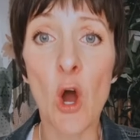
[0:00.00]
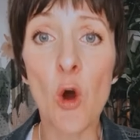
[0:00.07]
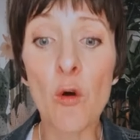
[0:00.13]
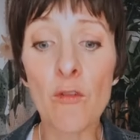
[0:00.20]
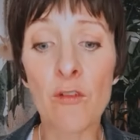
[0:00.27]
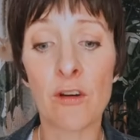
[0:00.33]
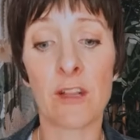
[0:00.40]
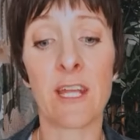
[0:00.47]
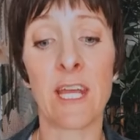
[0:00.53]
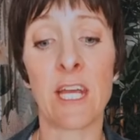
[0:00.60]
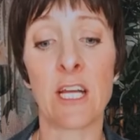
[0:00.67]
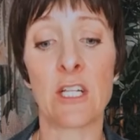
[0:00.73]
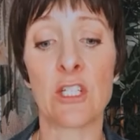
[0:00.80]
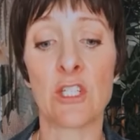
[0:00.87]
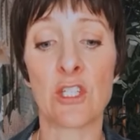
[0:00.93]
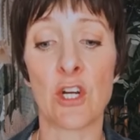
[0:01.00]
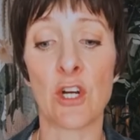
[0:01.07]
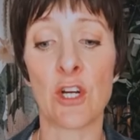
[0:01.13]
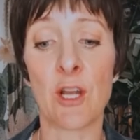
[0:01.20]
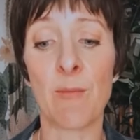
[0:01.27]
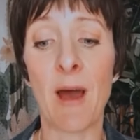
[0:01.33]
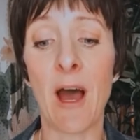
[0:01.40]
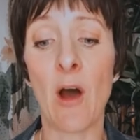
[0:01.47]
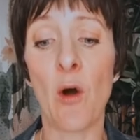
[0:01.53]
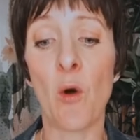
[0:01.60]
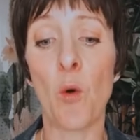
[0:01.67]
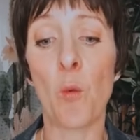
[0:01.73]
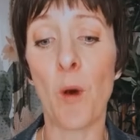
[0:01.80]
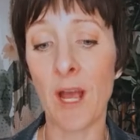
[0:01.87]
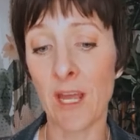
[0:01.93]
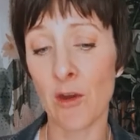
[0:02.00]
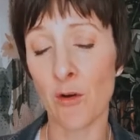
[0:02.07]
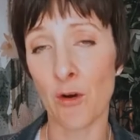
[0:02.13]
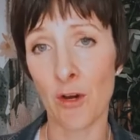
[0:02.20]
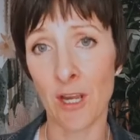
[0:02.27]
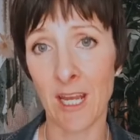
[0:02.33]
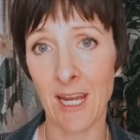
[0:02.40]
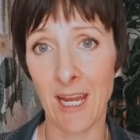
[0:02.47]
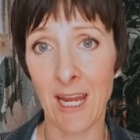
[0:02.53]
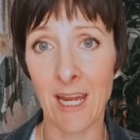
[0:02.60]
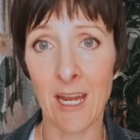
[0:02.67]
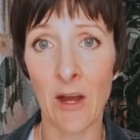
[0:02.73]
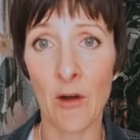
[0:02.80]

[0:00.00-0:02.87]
overly concerned about what you're eating